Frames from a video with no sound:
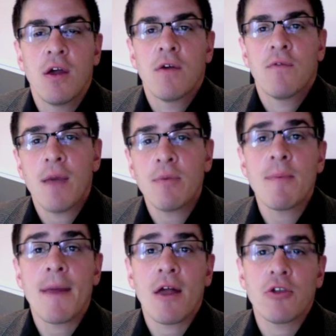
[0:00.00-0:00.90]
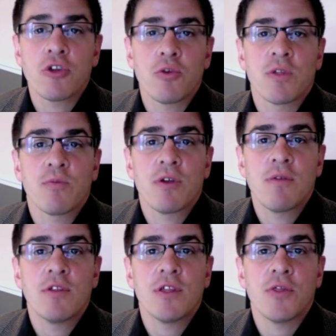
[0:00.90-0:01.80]
Fibromyalgia was
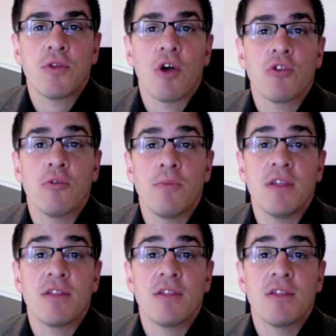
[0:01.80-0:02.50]
previously thought to be